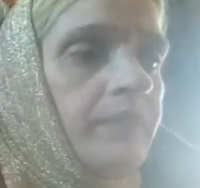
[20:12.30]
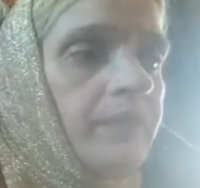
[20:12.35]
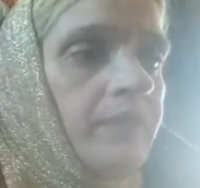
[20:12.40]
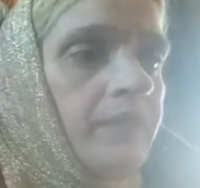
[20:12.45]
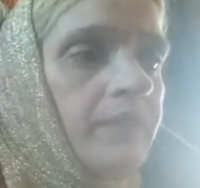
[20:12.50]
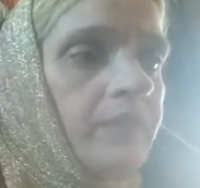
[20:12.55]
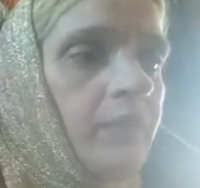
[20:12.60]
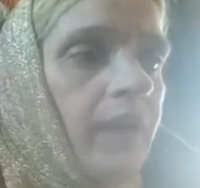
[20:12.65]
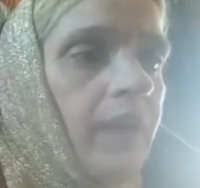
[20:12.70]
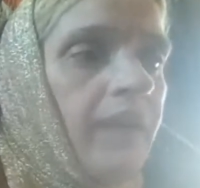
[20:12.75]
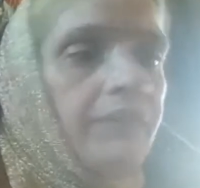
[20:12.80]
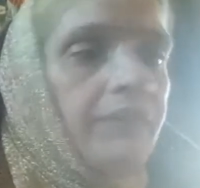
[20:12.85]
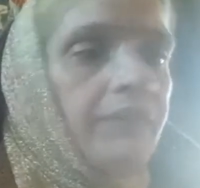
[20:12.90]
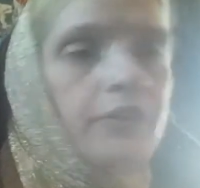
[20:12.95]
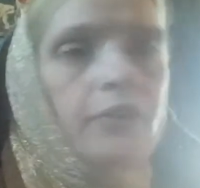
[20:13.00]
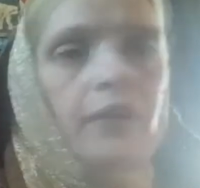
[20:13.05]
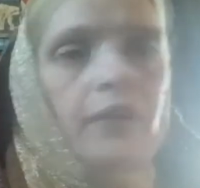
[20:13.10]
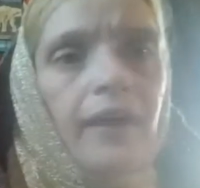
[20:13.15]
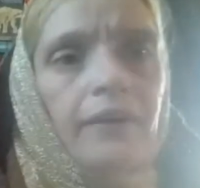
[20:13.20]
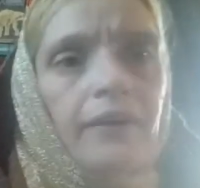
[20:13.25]
So have
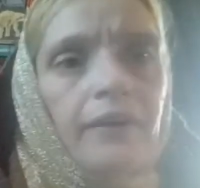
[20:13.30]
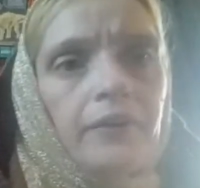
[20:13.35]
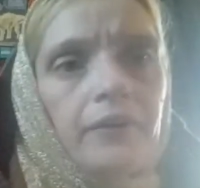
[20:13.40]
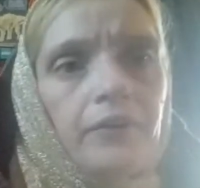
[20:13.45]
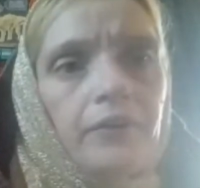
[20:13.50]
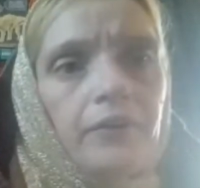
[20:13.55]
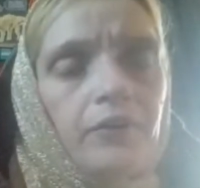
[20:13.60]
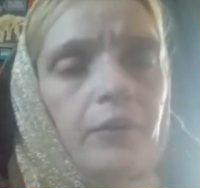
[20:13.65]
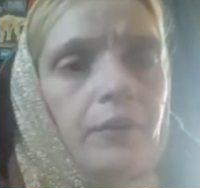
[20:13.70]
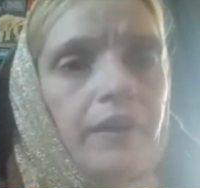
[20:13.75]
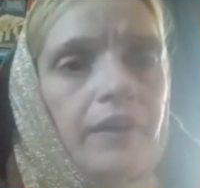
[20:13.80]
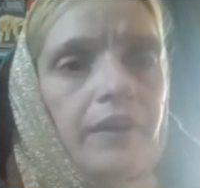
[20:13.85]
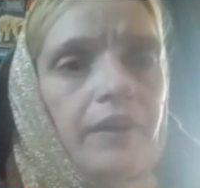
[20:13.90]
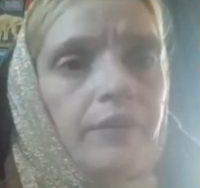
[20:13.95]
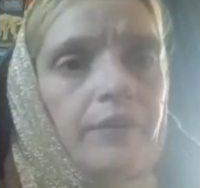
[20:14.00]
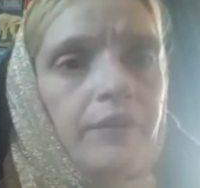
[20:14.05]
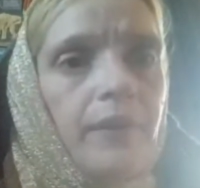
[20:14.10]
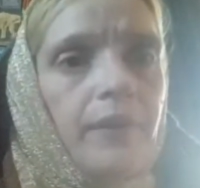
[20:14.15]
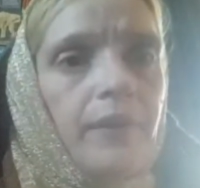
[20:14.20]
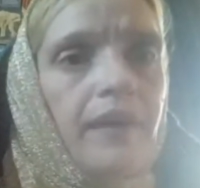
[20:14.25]
your crackers or
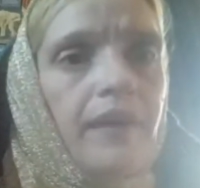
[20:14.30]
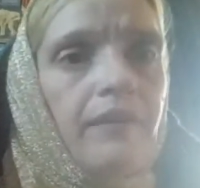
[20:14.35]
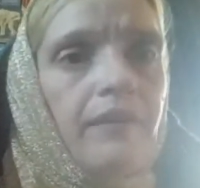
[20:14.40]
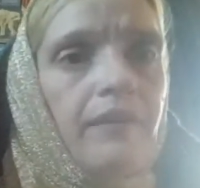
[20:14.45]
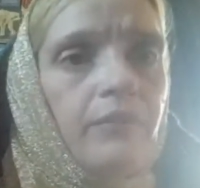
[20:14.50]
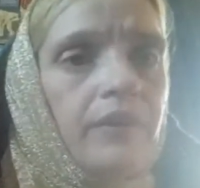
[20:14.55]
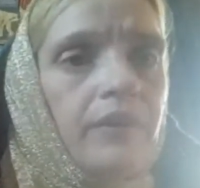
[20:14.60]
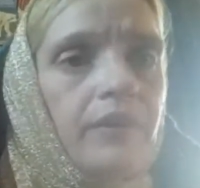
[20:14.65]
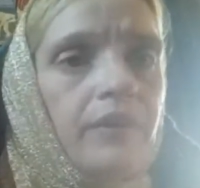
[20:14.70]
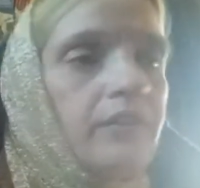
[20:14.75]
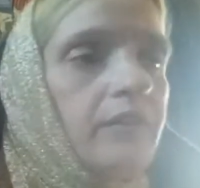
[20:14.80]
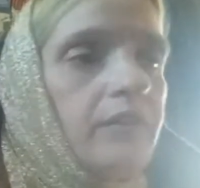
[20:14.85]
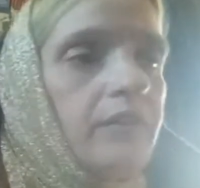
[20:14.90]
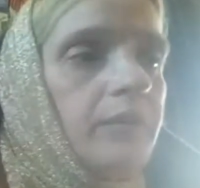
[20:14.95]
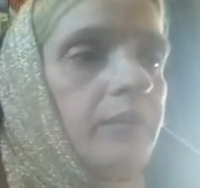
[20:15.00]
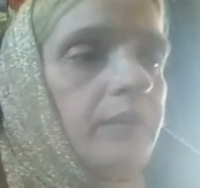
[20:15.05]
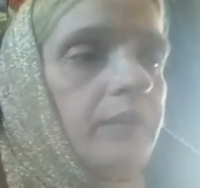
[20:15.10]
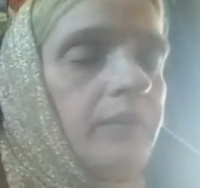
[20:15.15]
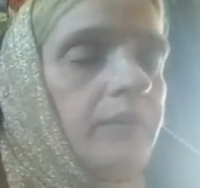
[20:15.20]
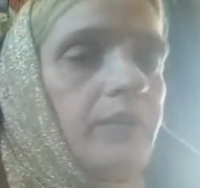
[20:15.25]
whatever you have with
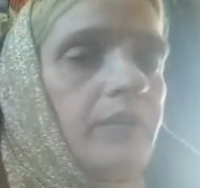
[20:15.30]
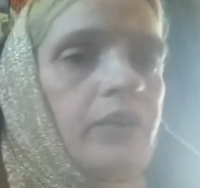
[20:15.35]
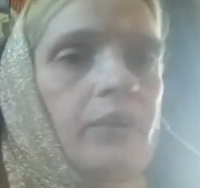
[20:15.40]
you.